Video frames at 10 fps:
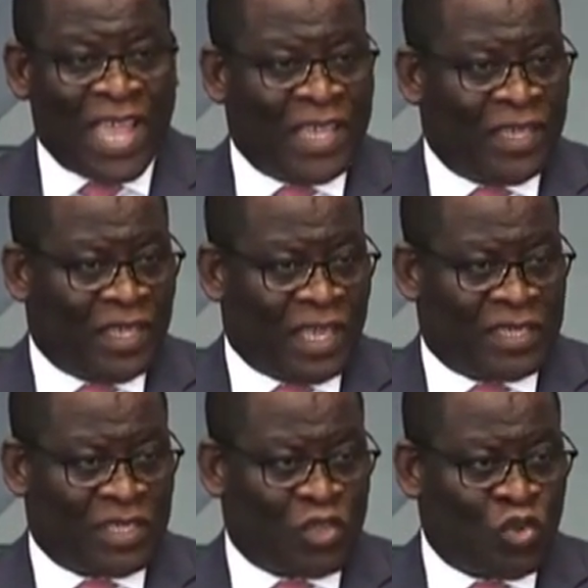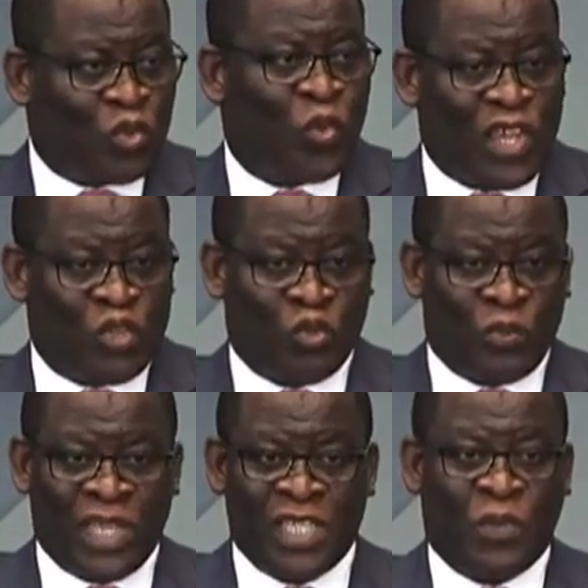why it is not where it
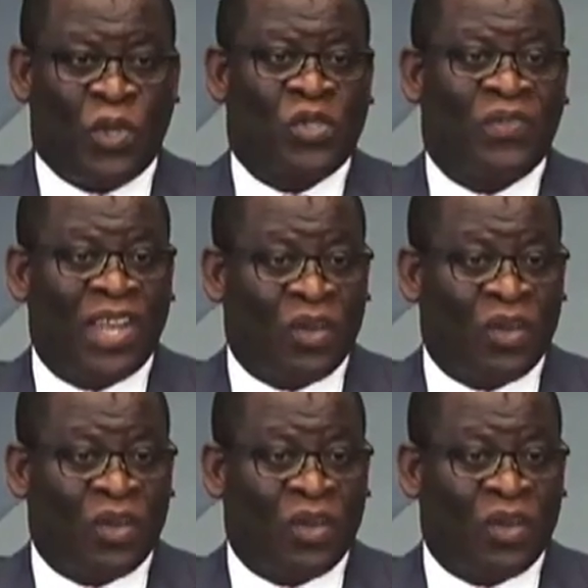should be is because of